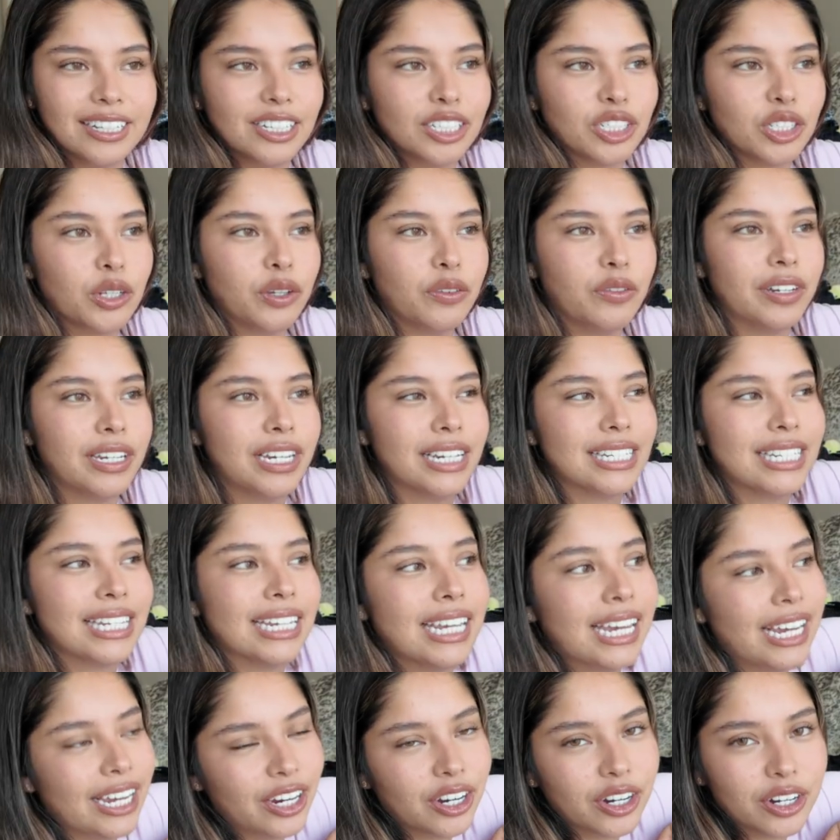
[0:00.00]
So if it doesn't
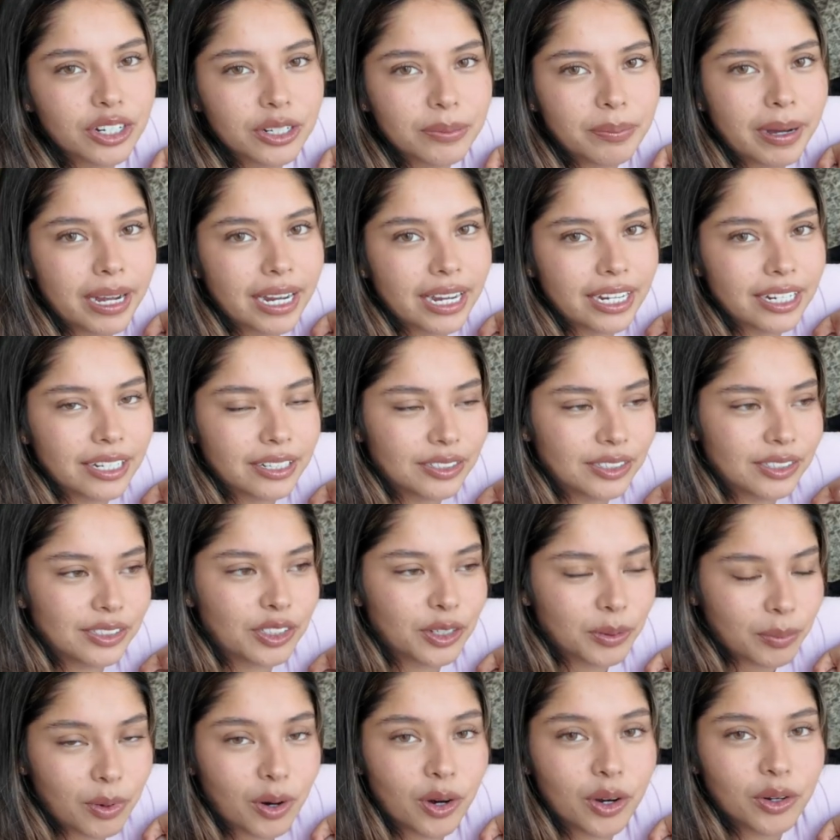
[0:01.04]
get here by
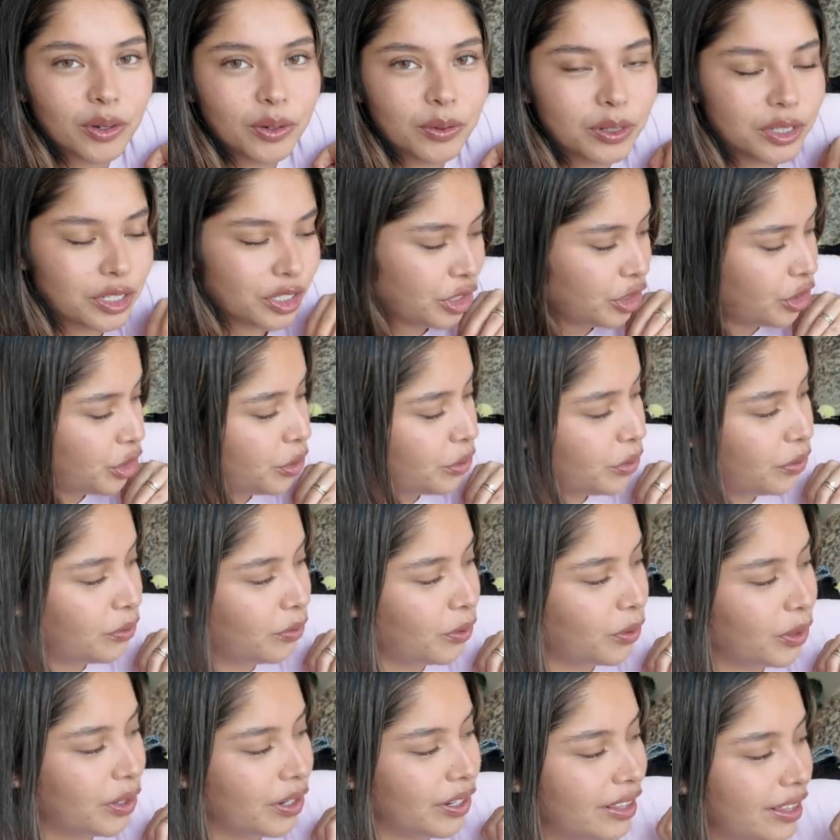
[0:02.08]
tomorrow, which is June
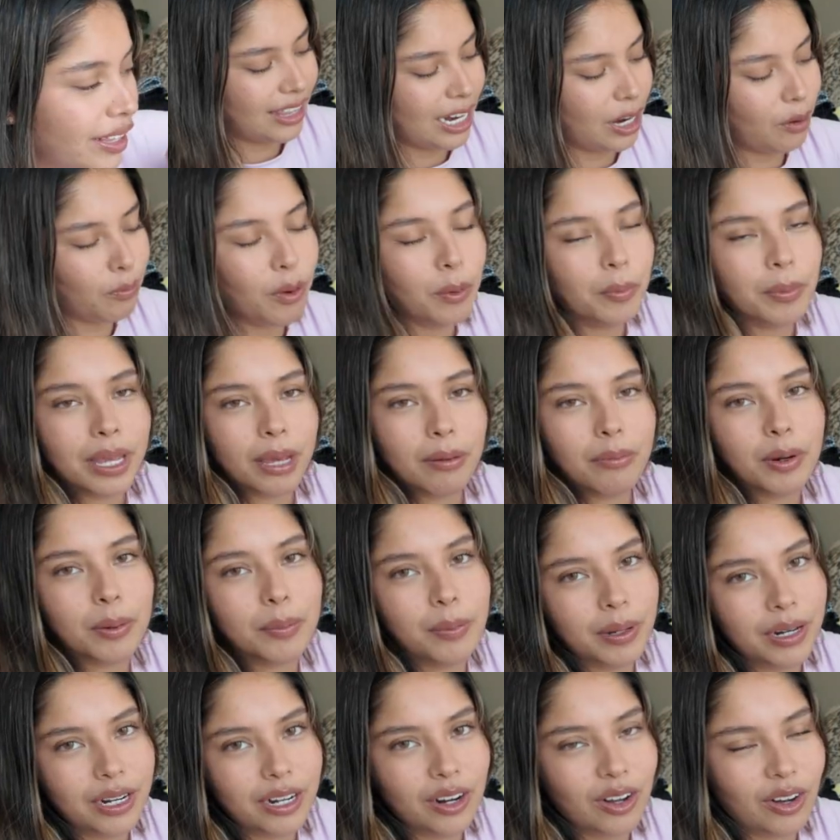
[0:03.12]
4th, then I won't be able to
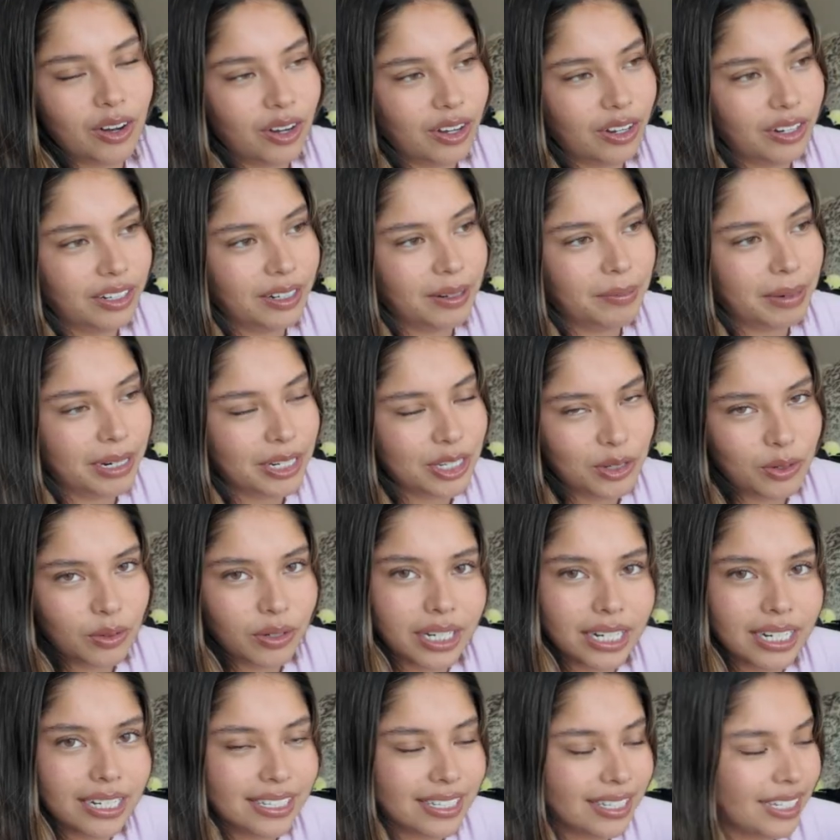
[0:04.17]
put it on my
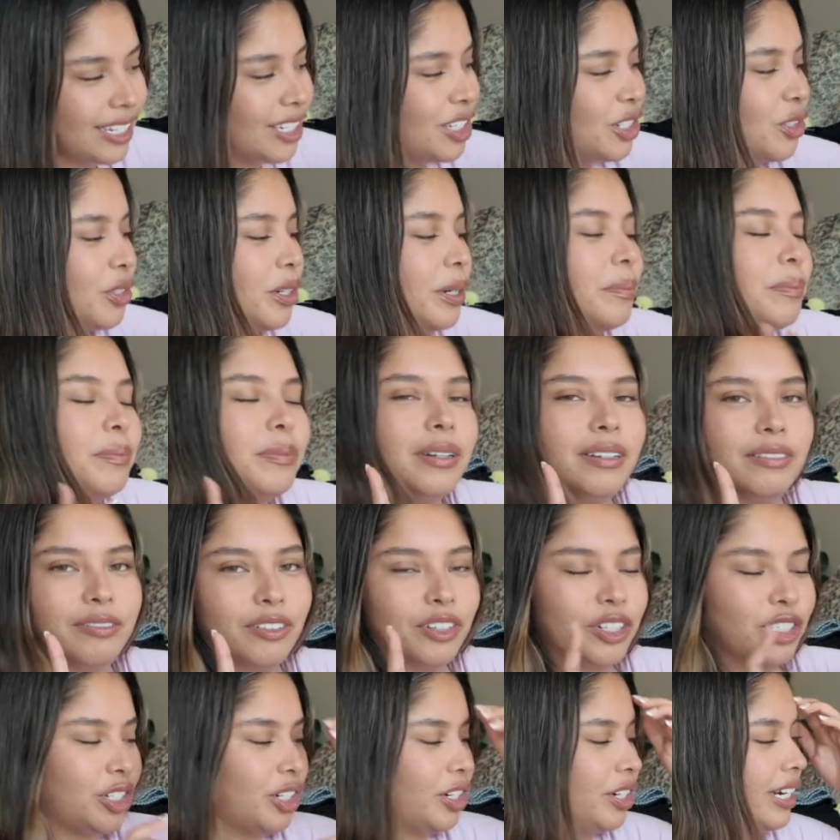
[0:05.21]
suitcase this trip, but
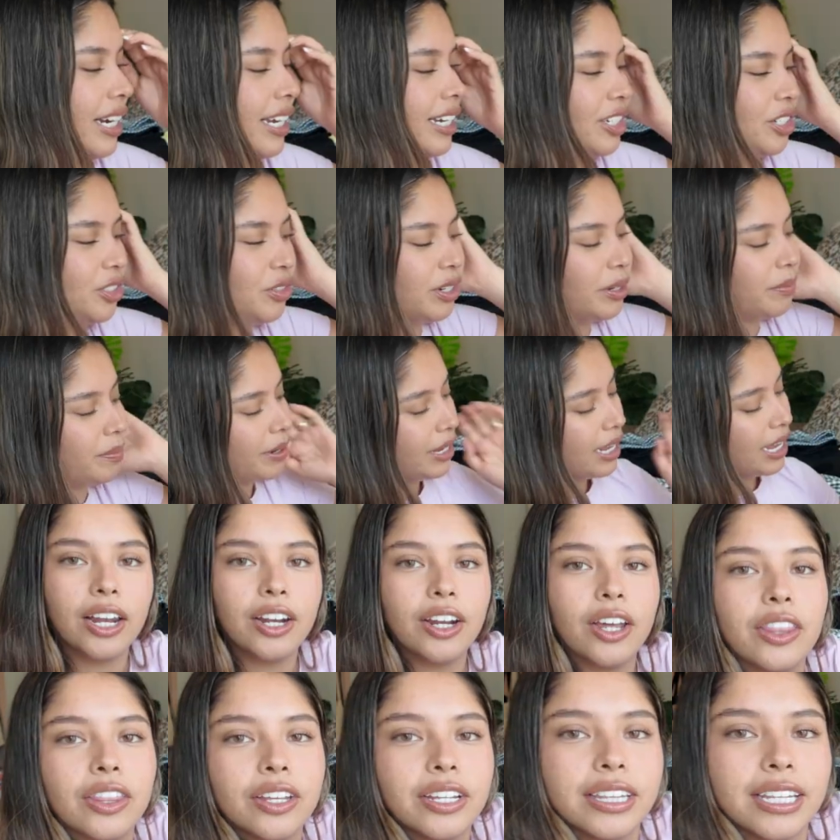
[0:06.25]
for sure next trip.
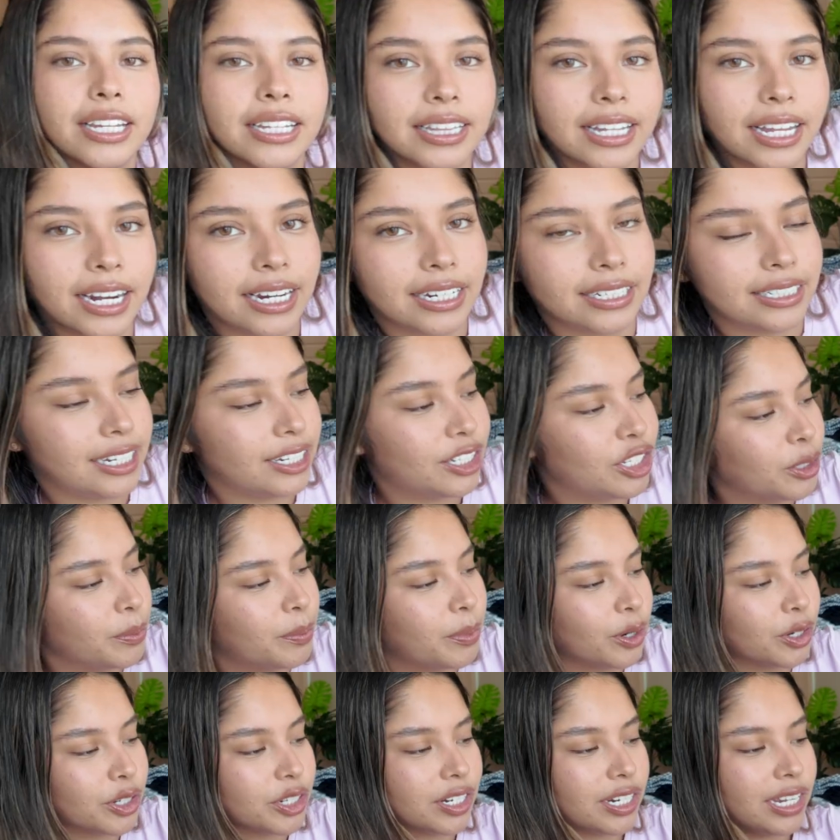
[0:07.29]
Another thing that I did to
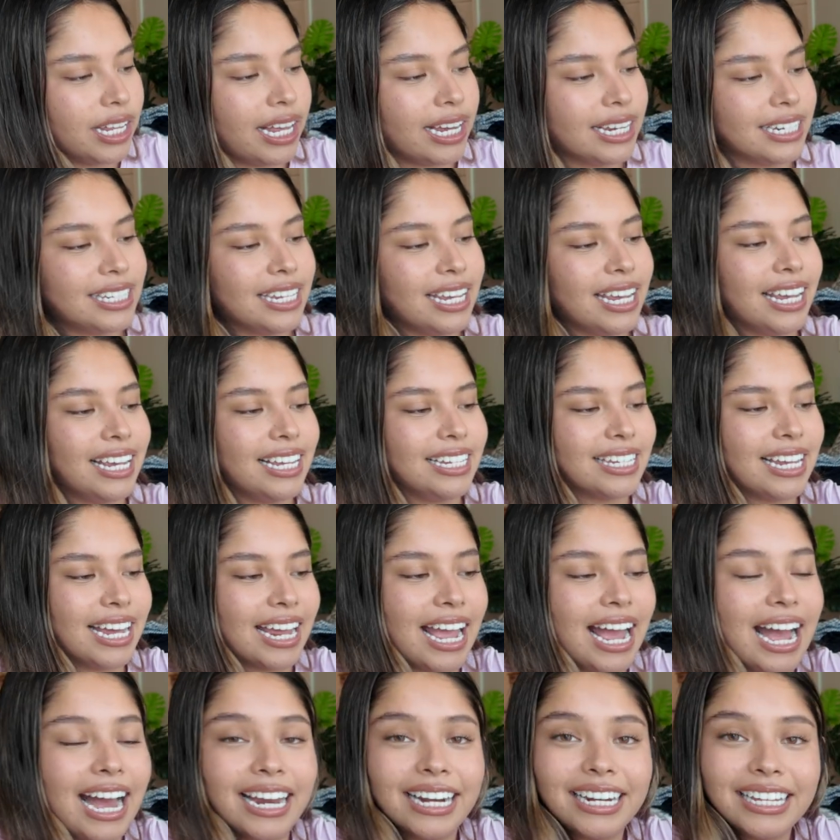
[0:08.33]
personalize it is I
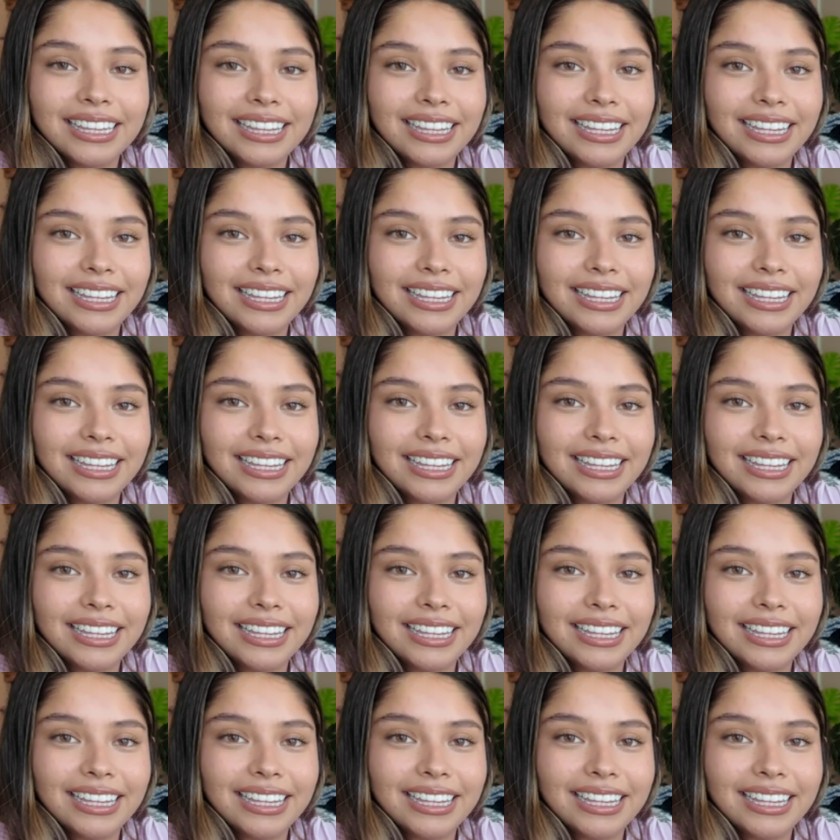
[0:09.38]
added